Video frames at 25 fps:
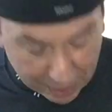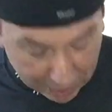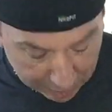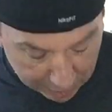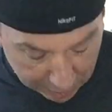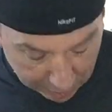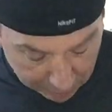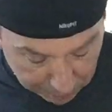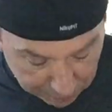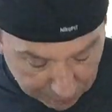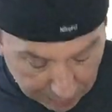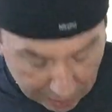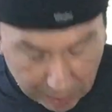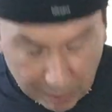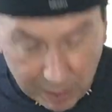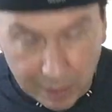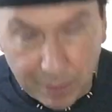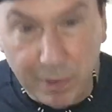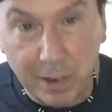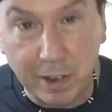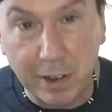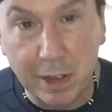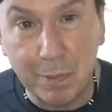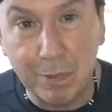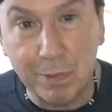They're very,
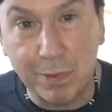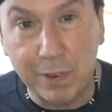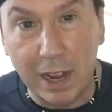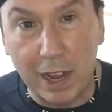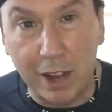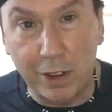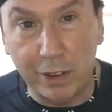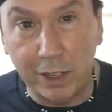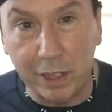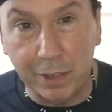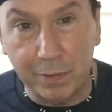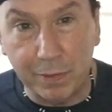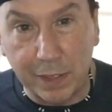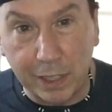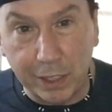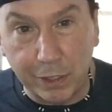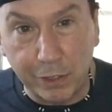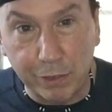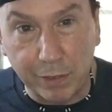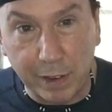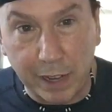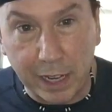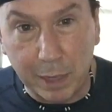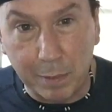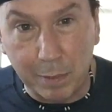very proud of their
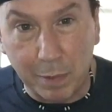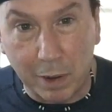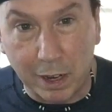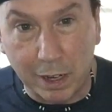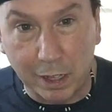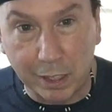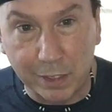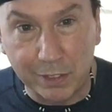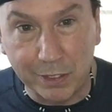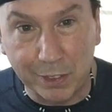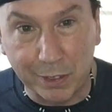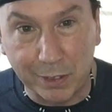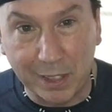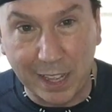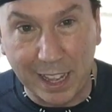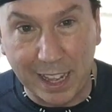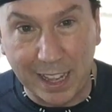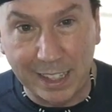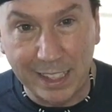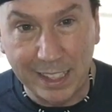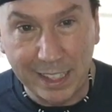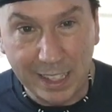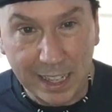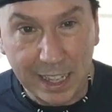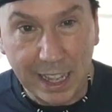trademarks,
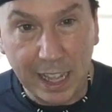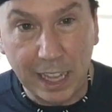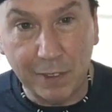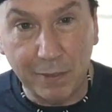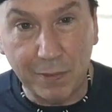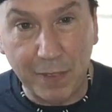okay? In